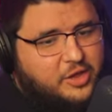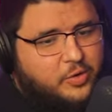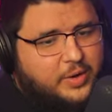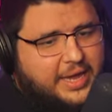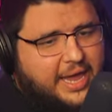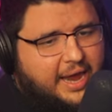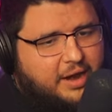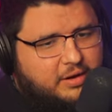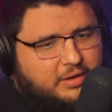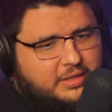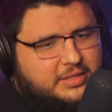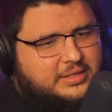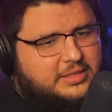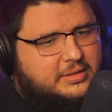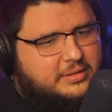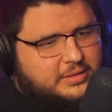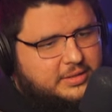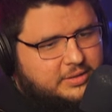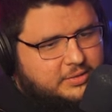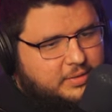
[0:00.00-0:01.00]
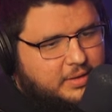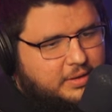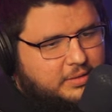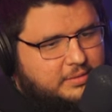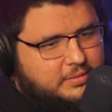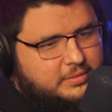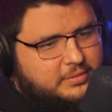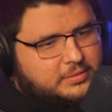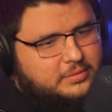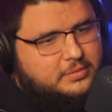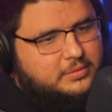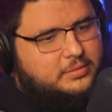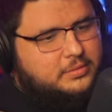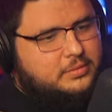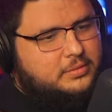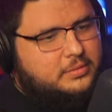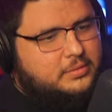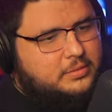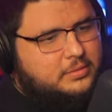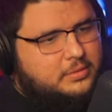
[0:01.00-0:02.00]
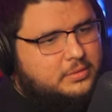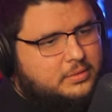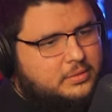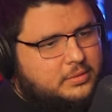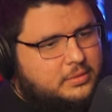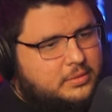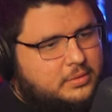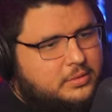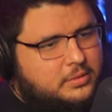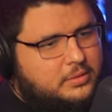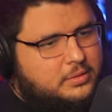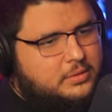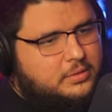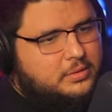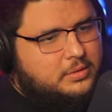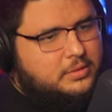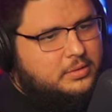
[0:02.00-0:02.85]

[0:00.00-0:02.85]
Hey, you carried this uh, this round. Nah,